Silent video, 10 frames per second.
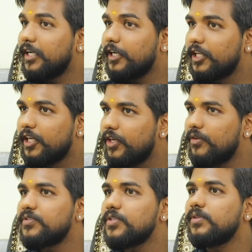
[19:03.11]
It
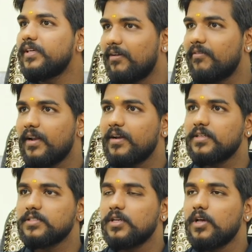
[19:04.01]
gives you the
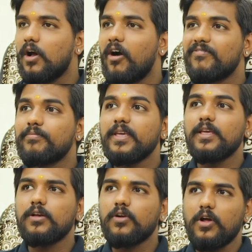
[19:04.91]
awareness of
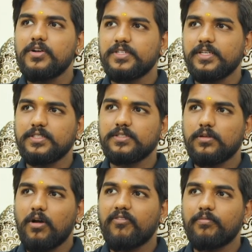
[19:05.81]
being
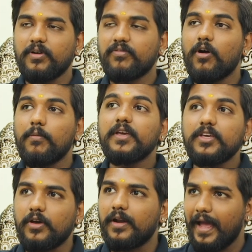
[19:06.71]
conscious of
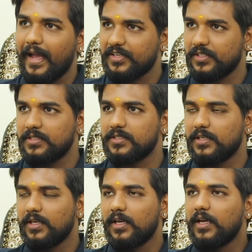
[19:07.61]
performing your
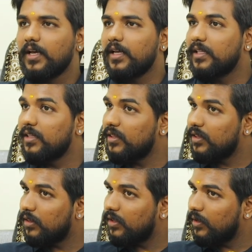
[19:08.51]
actions
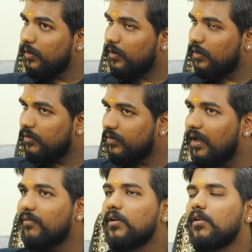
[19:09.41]
in the
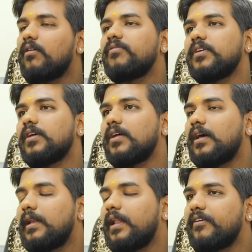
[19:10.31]
travel of your
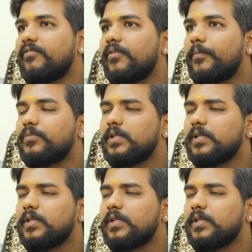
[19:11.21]
life.